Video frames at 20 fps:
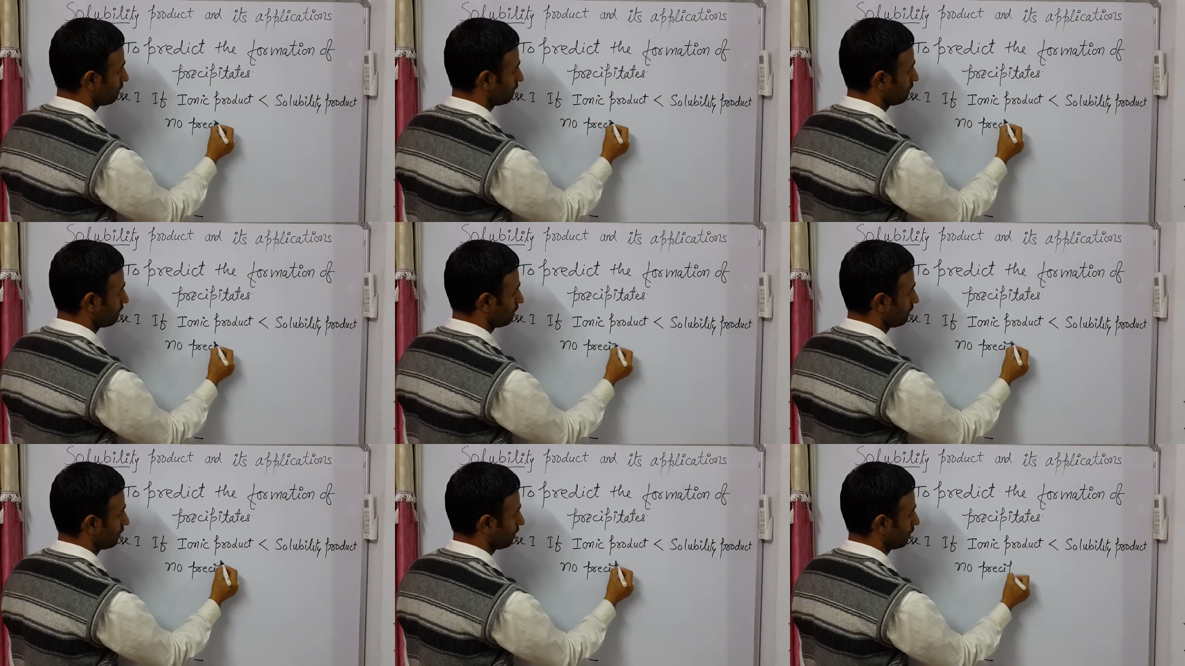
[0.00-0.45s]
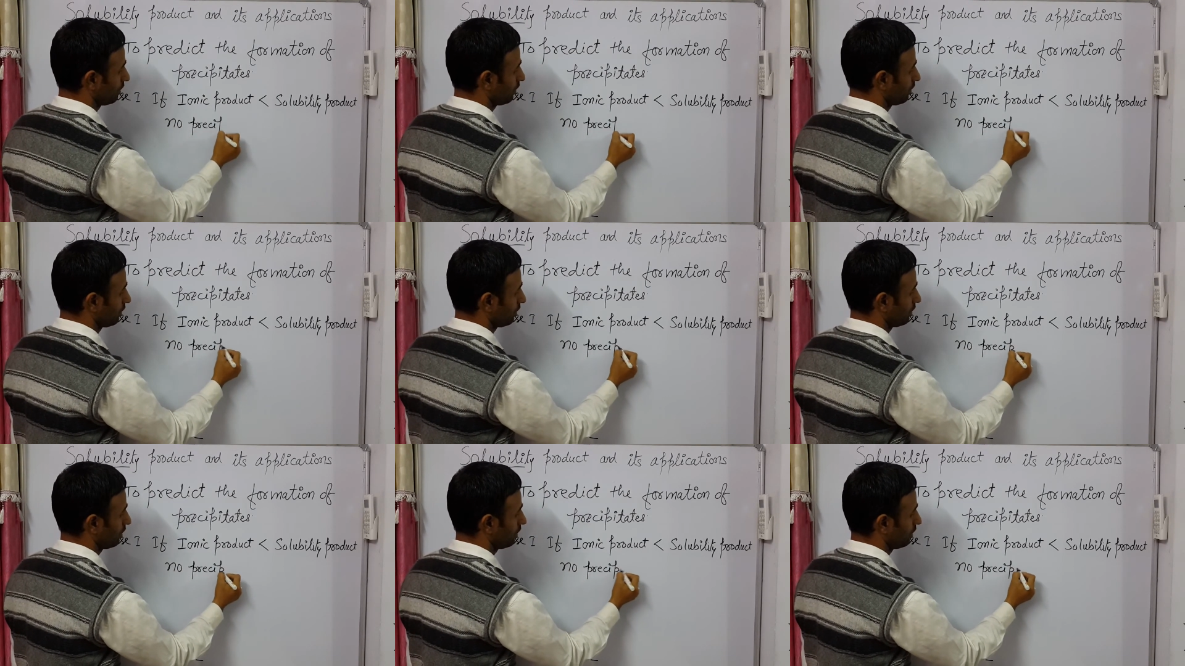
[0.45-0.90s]

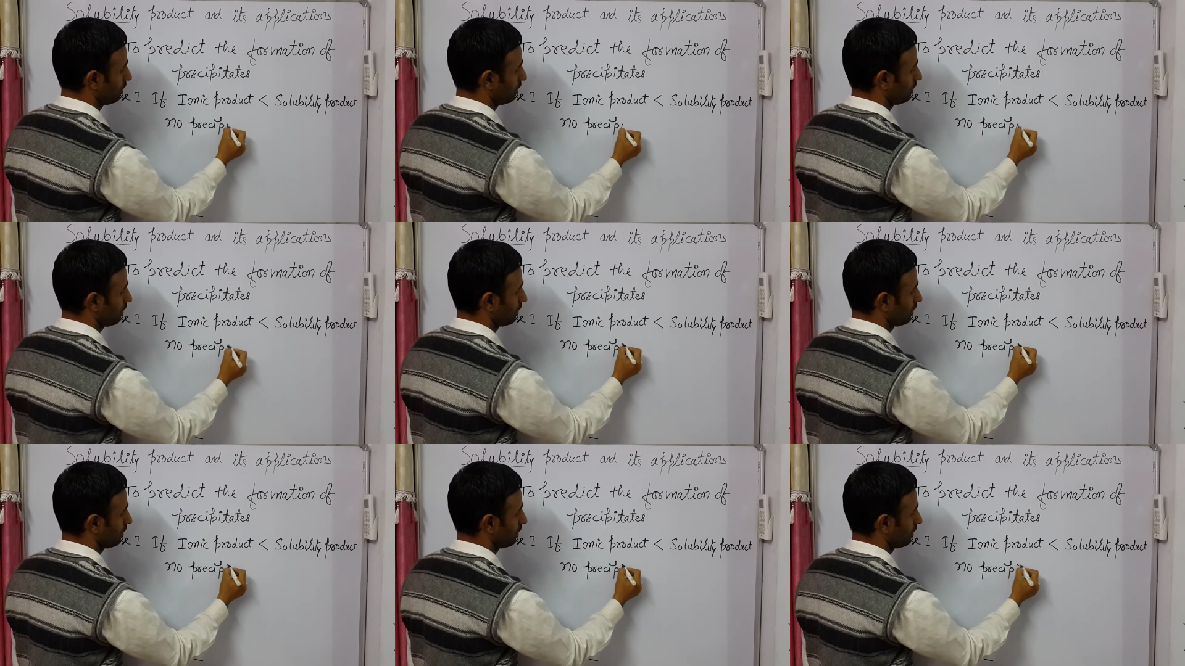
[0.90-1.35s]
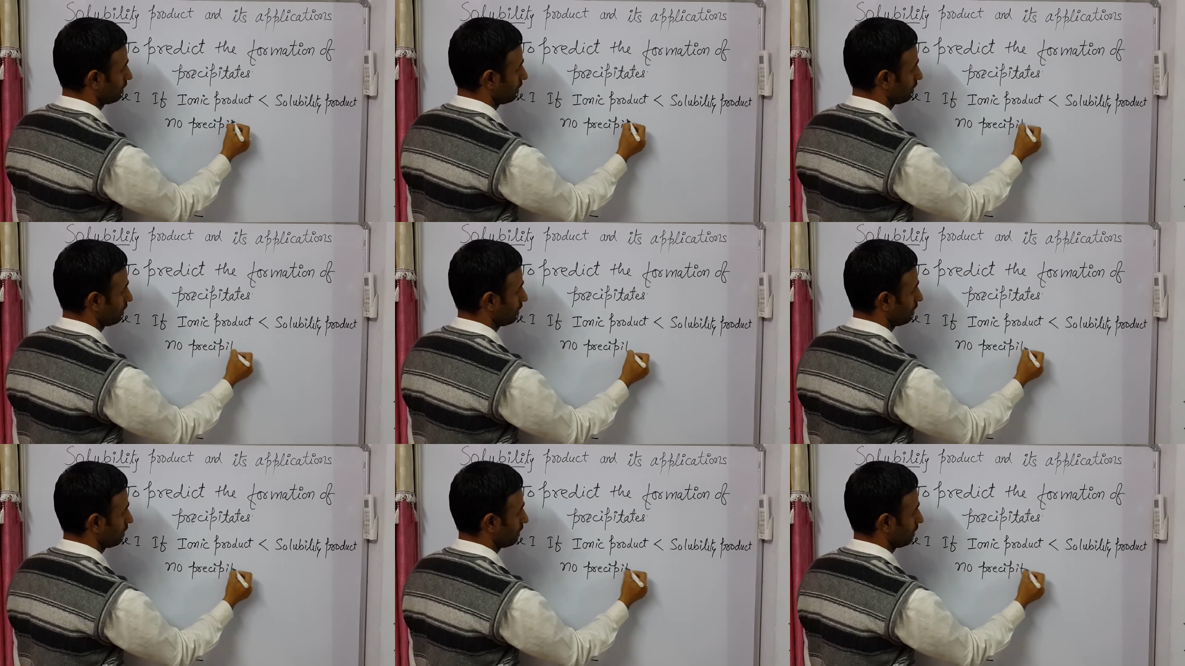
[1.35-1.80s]

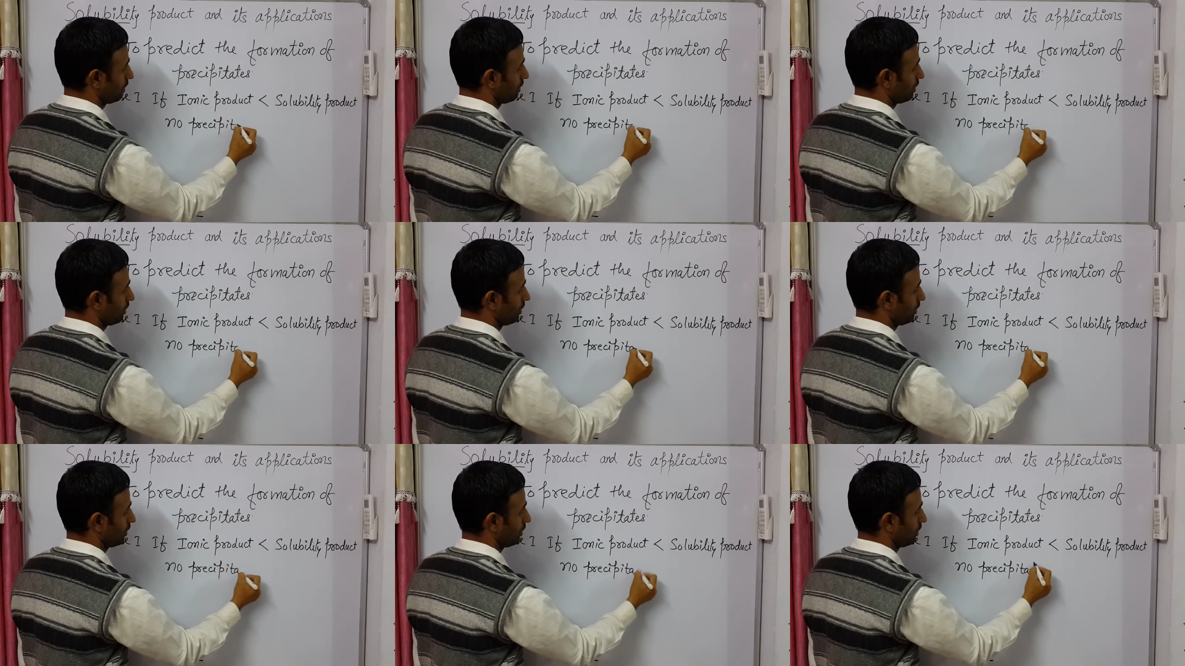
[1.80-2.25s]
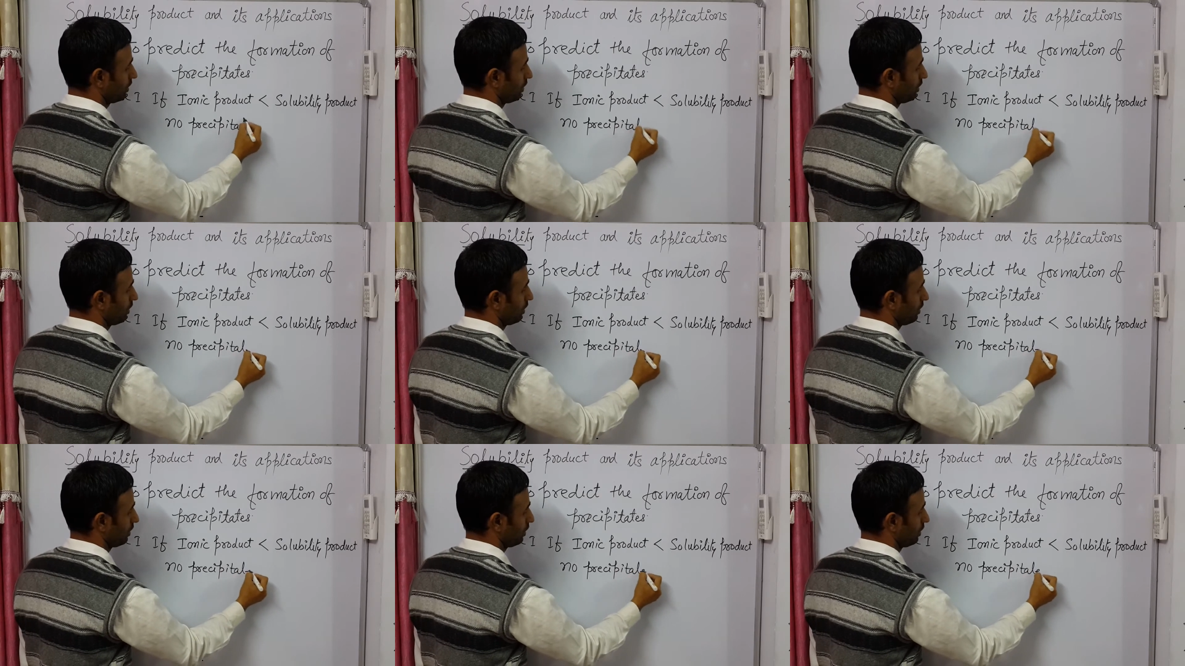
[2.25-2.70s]

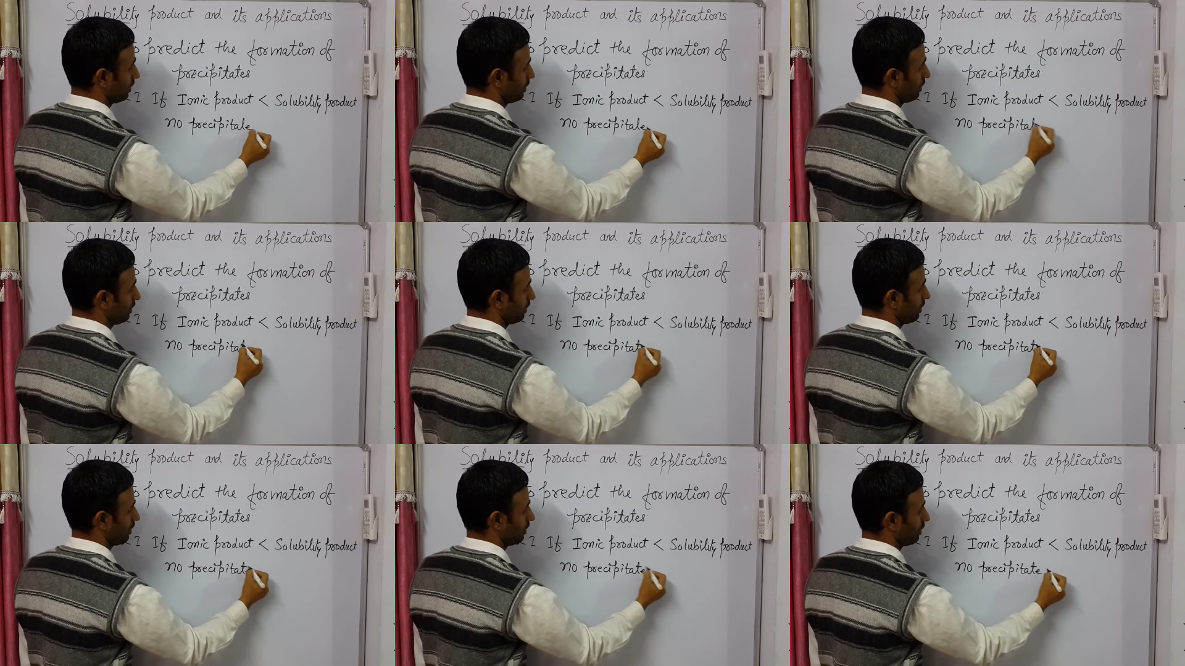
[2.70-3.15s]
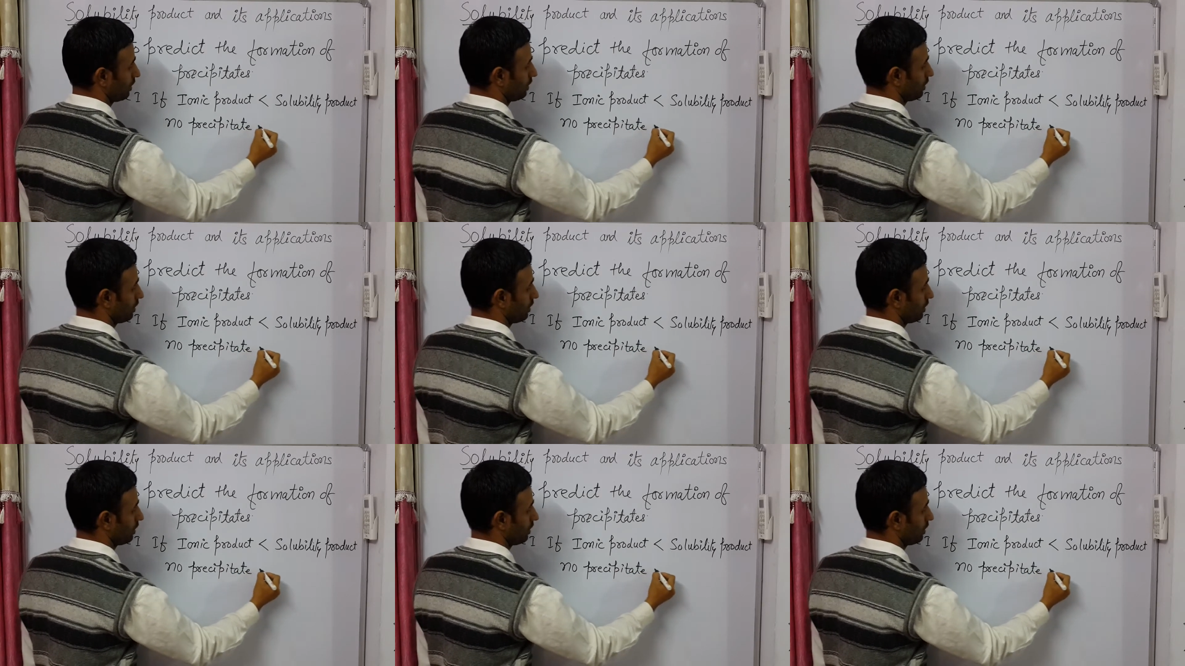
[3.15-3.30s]
Nobody speaks.